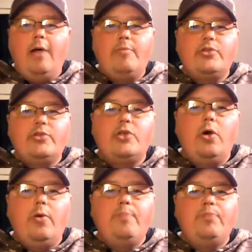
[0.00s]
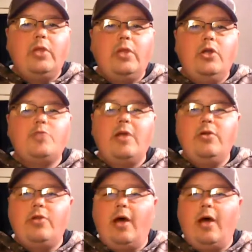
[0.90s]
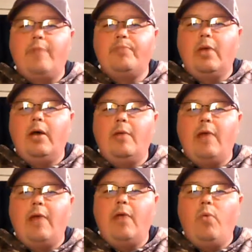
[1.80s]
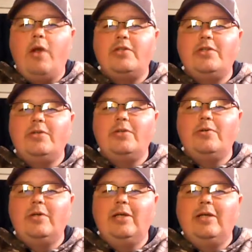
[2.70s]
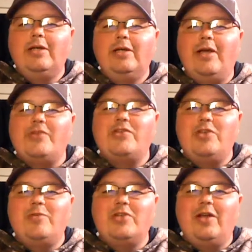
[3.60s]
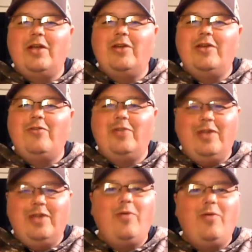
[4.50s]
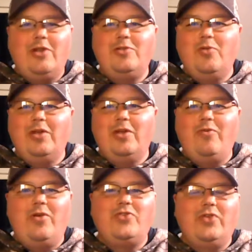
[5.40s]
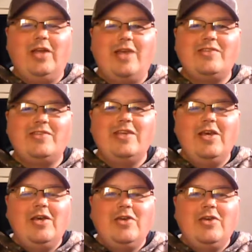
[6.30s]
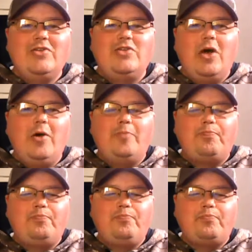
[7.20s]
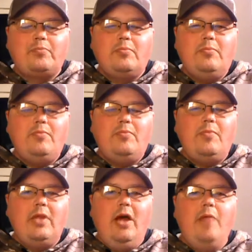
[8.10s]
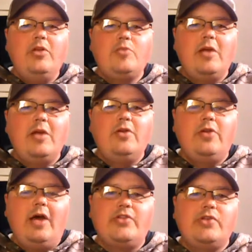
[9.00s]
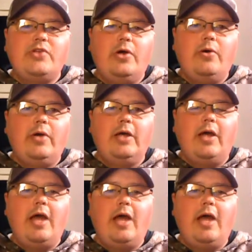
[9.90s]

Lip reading: So here's my new thought. I want to do, yes, Jameson, I want to do more giveaways for you guys. So here's my new thought. So I